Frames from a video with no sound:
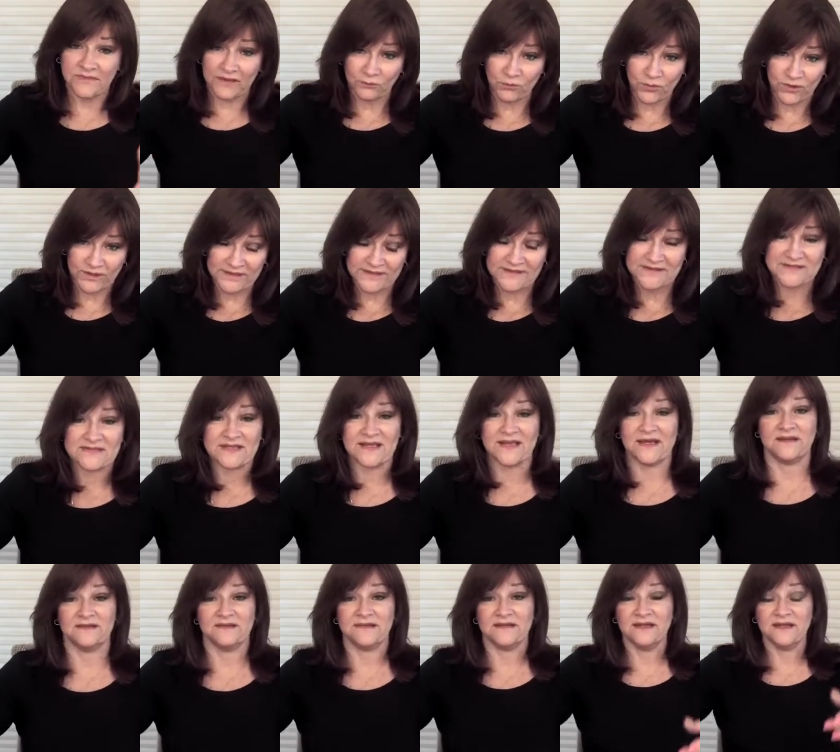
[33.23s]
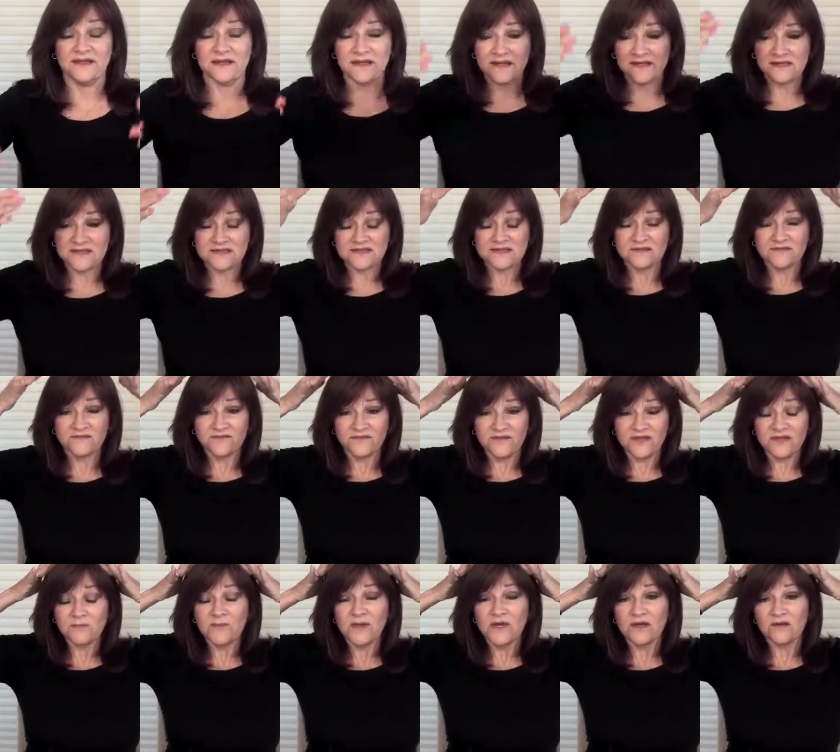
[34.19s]
What is that? It's the
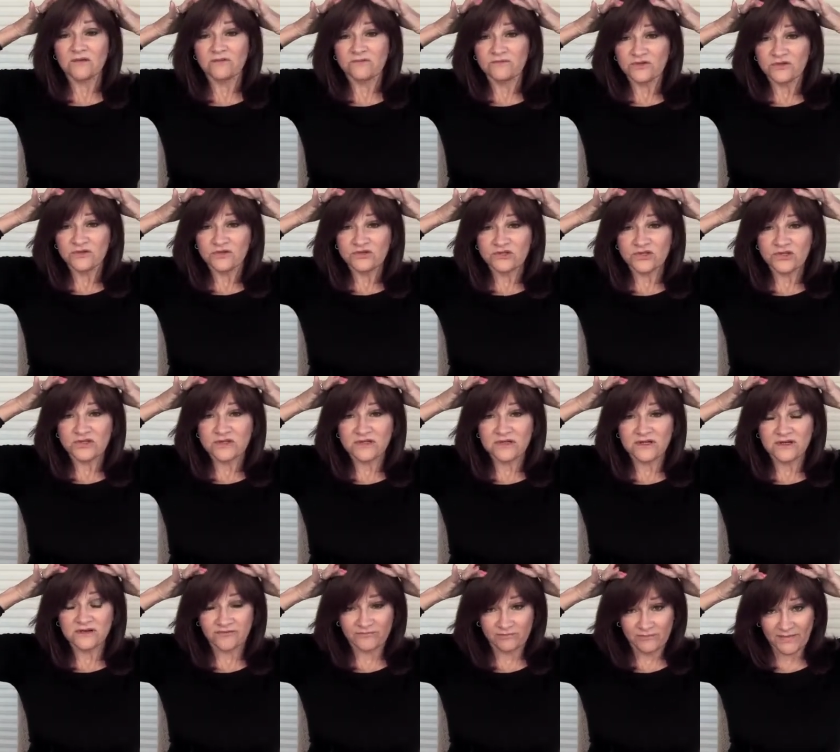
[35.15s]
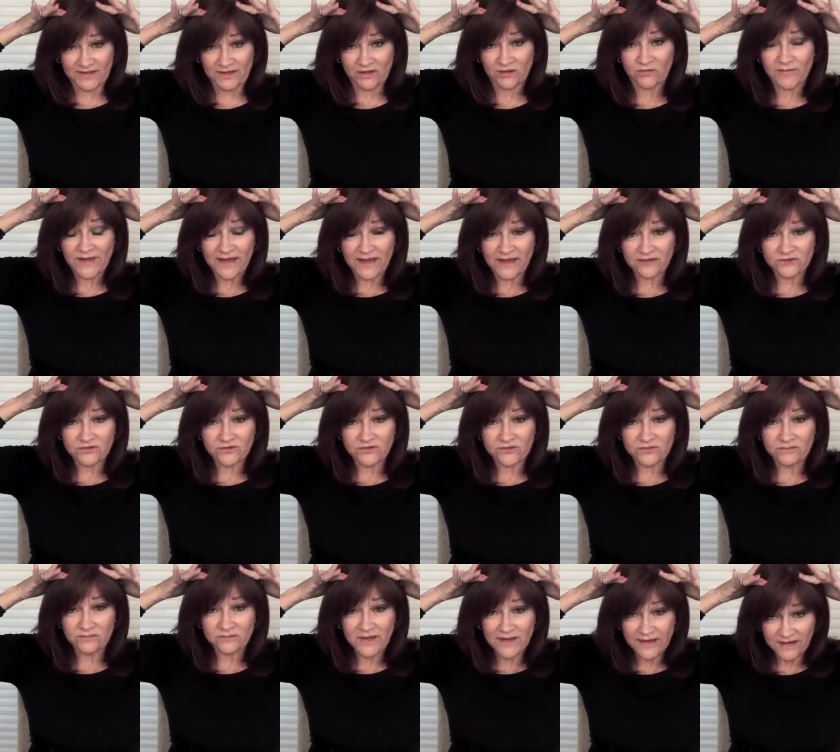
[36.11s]
female version of male
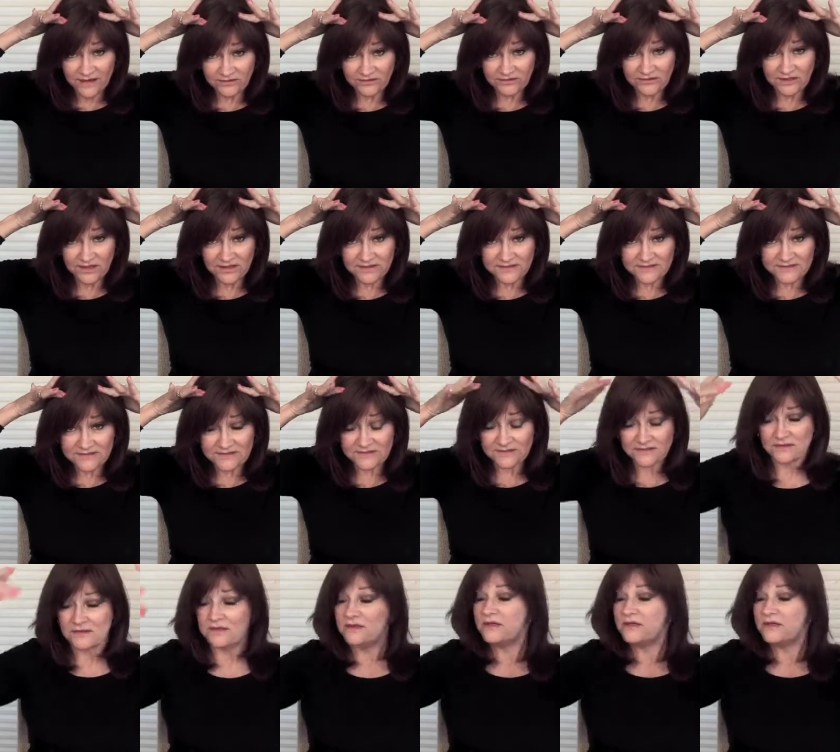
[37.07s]
pattern hair loss.